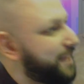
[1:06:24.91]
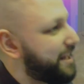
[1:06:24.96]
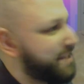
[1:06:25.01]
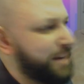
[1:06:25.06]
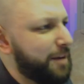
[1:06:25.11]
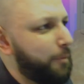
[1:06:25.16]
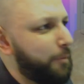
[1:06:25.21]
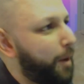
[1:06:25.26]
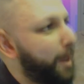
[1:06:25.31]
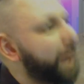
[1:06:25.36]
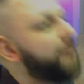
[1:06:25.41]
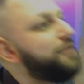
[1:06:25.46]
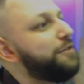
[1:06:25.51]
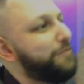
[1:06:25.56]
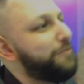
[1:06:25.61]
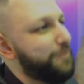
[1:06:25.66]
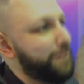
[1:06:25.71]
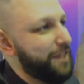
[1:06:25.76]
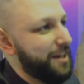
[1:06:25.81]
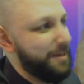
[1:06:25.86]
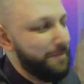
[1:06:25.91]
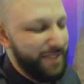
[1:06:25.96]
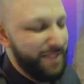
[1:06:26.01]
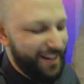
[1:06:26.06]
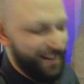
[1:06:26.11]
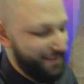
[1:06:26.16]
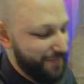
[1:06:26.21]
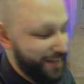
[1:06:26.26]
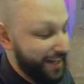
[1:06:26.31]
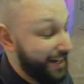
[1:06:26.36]
That's like, why are you afraid?
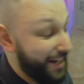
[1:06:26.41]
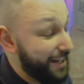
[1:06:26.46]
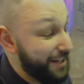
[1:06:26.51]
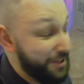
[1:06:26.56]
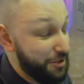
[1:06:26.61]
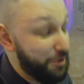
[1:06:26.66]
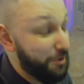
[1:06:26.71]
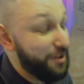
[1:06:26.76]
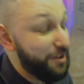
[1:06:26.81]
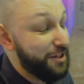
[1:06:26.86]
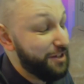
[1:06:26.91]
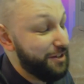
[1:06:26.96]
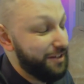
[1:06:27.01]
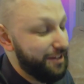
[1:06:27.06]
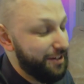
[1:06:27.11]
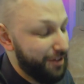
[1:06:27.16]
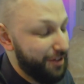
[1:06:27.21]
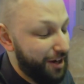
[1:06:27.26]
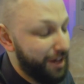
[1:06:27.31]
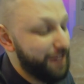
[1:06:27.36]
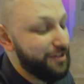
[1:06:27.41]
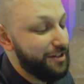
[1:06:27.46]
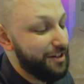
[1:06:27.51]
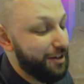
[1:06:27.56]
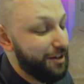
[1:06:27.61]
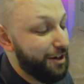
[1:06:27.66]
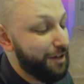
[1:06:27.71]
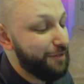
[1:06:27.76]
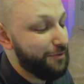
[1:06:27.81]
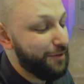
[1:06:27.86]
I'm like, you know what? You're
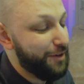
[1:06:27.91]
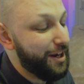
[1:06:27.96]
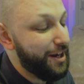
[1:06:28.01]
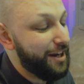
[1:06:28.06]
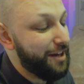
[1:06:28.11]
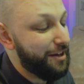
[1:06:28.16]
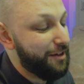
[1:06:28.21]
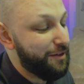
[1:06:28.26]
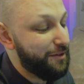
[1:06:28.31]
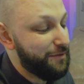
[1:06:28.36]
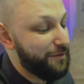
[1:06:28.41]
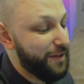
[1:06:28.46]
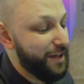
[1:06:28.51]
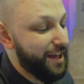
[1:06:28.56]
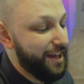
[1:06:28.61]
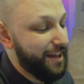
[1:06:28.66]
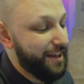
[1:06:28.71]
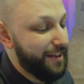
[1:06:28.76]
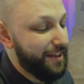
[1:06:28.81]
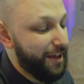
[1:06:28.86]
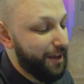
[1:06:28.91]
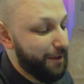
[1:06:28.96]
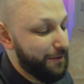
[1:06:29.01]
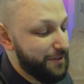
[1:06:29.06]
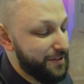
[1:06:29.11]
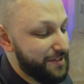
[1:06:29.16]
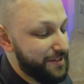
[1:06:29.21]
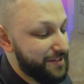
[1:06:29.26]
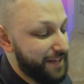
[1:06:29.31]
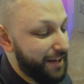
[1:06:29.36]
not afraid of
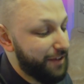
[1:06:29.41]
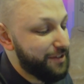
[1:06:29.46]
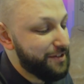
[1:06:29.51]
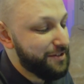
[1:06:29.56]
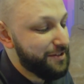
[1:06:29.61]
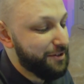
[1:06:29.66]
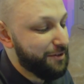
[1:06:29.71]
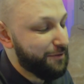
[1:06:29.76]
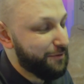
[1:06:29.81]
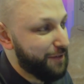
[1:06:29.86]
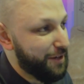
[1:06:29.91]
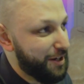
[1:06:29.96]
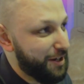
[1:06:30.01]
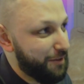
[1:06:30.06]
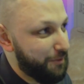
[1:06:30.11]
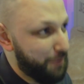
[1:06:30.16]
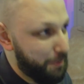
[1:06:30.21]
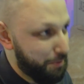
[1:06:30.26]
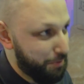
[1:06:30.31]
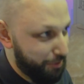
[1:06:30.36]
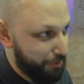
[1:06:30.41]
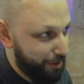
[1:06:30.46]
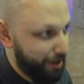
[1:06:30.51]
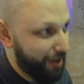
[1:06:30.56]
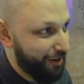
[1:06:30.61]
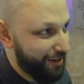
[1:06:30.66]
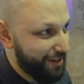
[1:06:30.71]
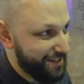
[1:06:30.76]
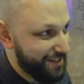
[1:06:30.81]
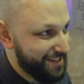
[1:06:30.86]
the silence. You're afraid of the
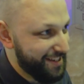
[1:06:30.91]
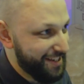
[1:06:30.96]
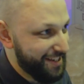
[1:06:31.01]
progress.